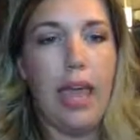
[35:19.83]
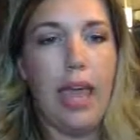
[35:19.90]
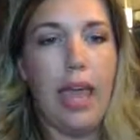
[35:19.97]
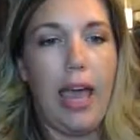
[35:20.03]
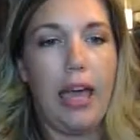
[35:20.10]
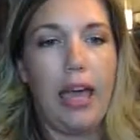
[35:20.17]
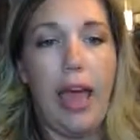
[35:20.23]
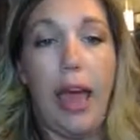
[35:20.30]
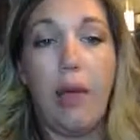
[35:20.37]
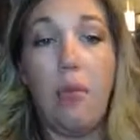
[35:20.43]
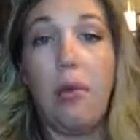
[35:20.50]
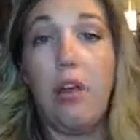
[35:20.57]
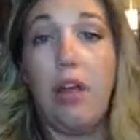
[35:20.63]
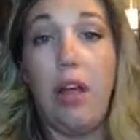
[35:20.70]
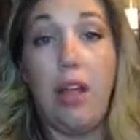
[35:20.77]
I
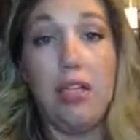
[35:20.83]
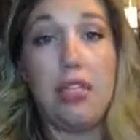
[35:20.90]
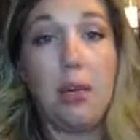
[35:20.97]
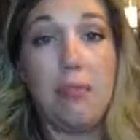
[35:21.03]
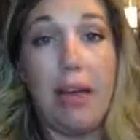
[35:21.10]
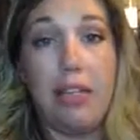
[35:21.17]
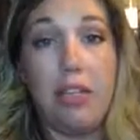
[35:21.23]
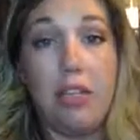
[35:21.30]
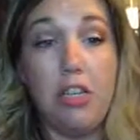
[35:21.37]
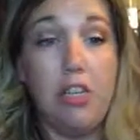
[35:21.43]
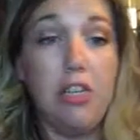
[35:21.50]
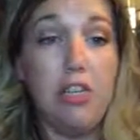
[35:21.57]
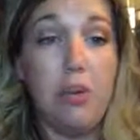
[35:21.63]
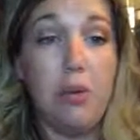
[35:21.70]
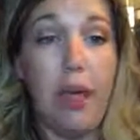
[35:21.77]
will also
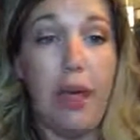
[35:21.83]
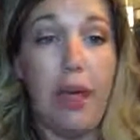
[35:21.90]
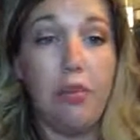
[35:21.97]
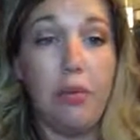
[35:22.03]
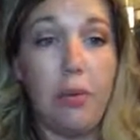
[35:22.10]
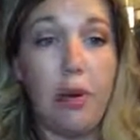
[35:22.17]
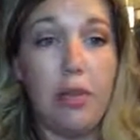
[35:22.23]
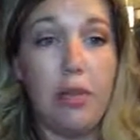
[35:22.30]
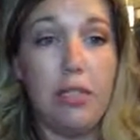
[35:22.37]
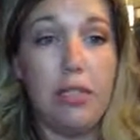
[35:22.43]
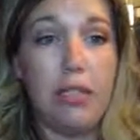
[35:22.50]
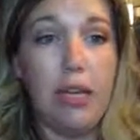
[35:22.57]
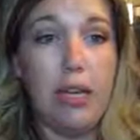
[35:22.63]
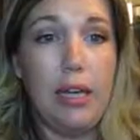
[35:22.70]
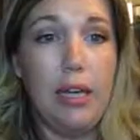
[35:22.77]
message it to you
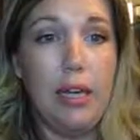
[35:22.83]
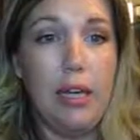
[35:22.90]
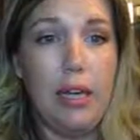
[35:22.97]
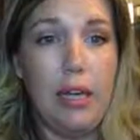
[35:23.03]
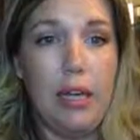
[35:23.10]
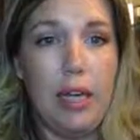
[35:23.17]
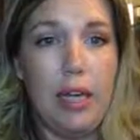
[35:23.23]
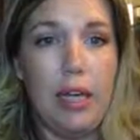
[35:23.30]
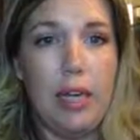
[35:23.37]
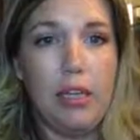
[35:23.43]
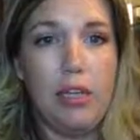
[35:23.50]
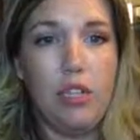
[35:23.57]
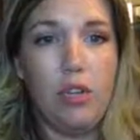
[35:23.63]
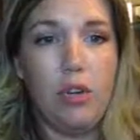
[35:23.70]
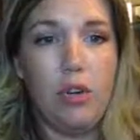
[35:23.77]
afterwards. I
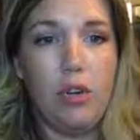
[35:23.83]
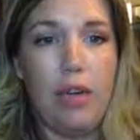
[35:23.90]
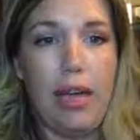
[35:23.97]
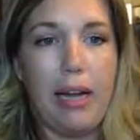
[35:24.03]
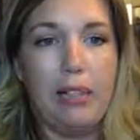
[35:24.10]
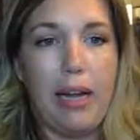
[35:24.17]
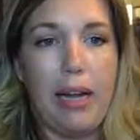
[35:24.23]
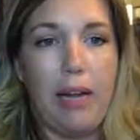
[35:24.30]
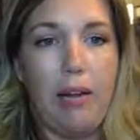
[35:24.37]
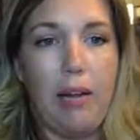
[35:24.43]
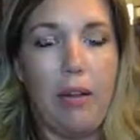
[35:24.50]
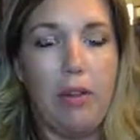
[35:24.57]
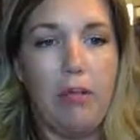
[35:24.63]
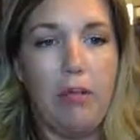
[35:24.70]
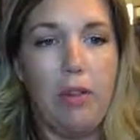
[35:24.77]
gotta scroll back down.
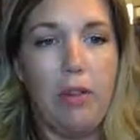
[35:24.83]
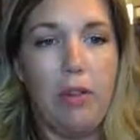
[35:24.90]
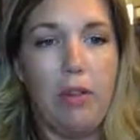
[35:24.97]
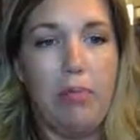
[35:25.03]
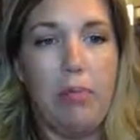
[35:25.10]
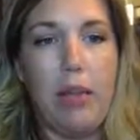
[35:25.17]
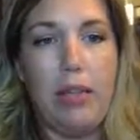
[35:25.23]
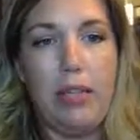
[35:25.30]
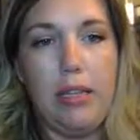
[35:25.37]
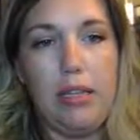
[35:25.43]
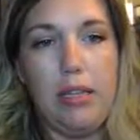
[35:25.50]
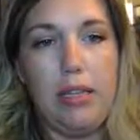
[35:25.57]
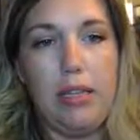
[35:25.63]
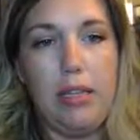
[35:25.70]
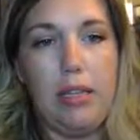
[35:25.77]
I clicked
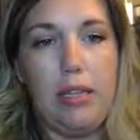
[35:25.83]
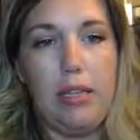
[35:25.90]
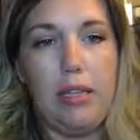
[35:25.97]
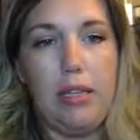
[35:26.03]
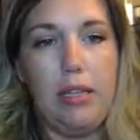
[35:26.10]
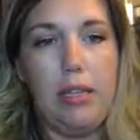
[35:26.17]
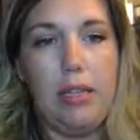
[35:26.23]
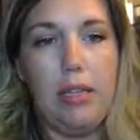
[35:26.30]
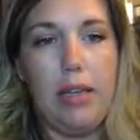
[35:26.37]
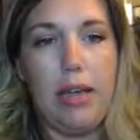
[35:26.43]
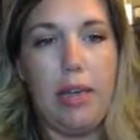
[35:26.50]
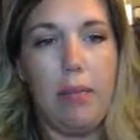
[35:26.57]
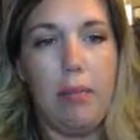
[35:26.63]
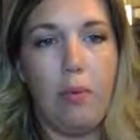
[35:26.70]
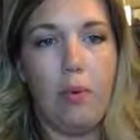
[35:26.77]
buttons and
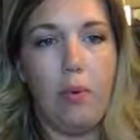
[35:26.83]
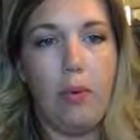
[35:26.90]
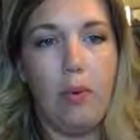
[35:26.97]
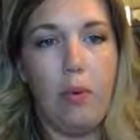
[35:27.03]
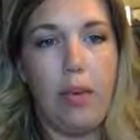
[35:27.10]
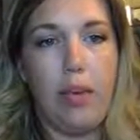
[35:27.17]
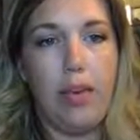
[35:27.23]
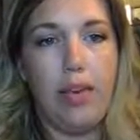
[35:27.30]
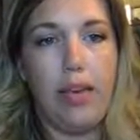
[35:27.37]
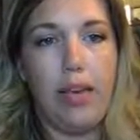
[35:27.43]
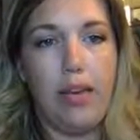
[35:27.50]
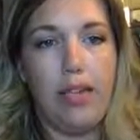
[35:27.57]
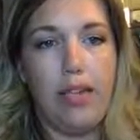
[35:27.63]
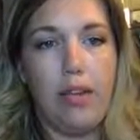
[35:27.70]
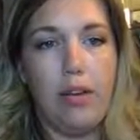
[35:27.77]
now I'm going
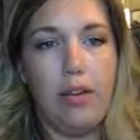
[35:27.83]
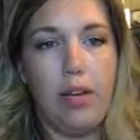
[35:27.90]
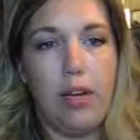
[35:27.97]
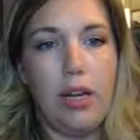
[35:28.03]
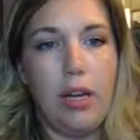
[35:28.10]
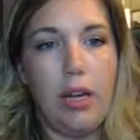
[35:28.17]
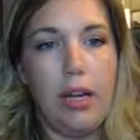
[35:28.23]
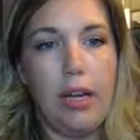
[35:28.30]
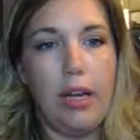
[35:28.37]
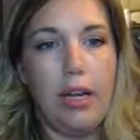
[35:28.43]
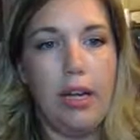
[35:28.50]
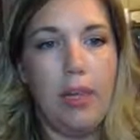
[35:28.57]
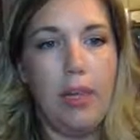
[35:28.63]
crazy over here.